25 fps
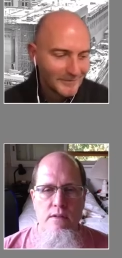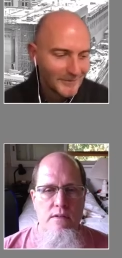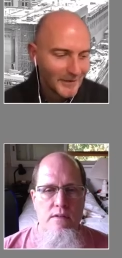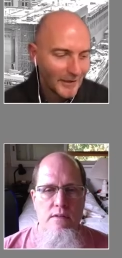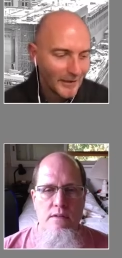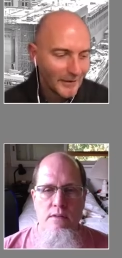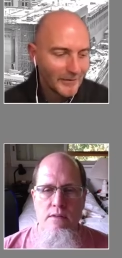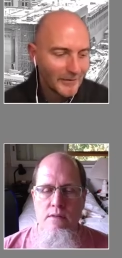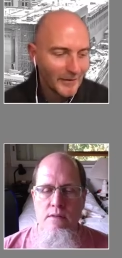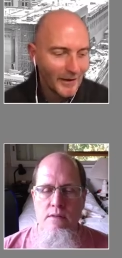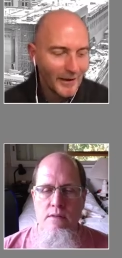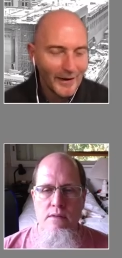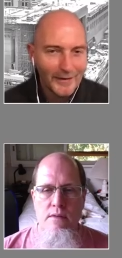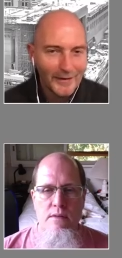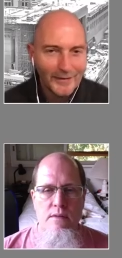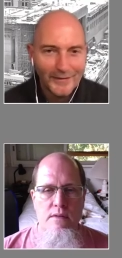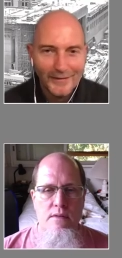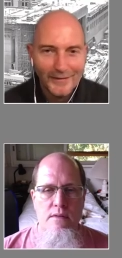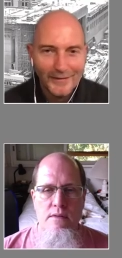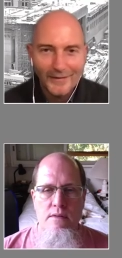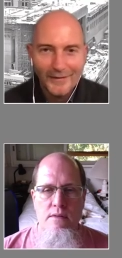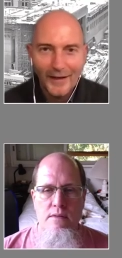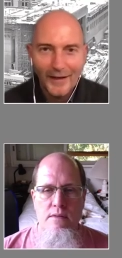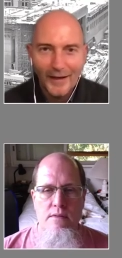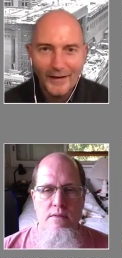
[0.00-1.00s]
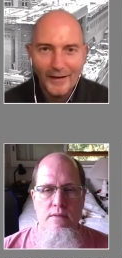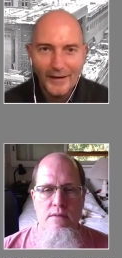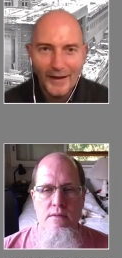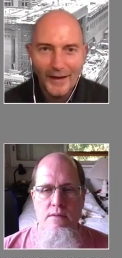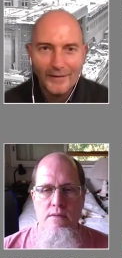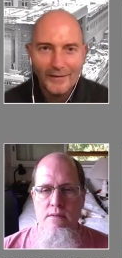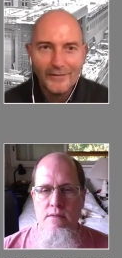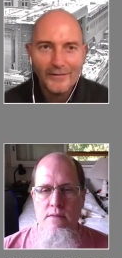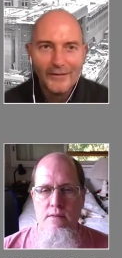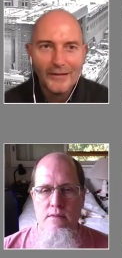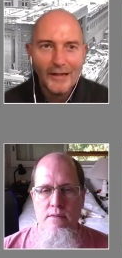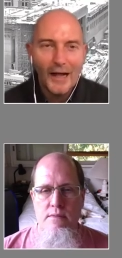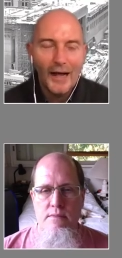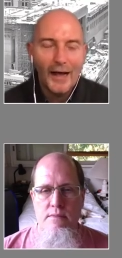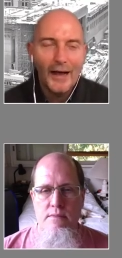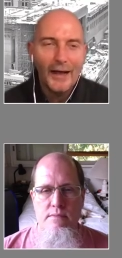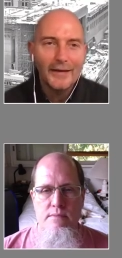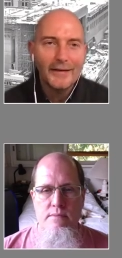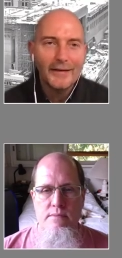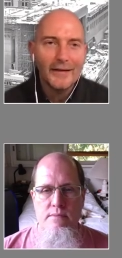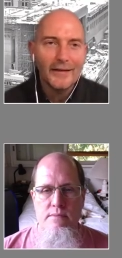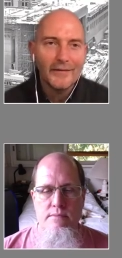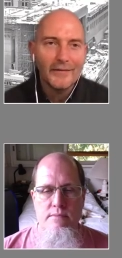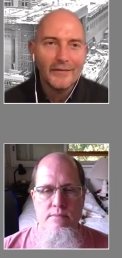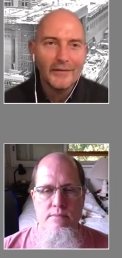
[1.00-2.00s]
Speaker 1: Exactly. And next
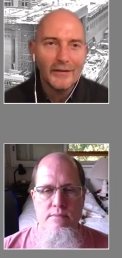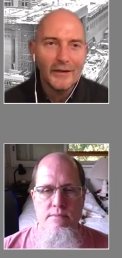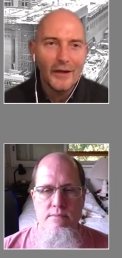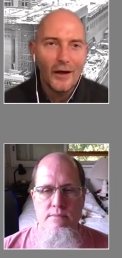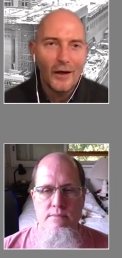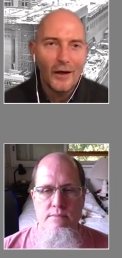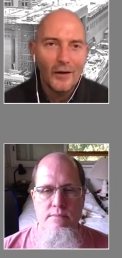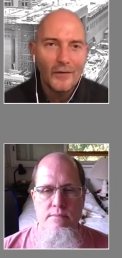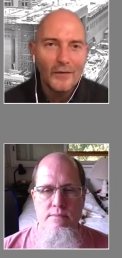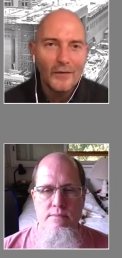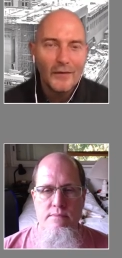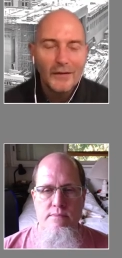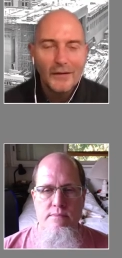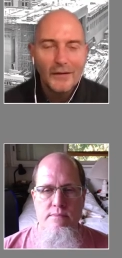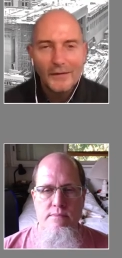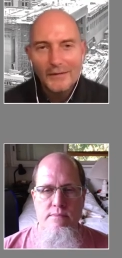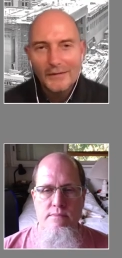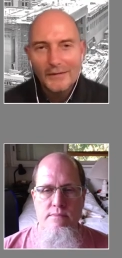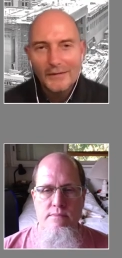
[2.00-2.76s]
slide is, you know,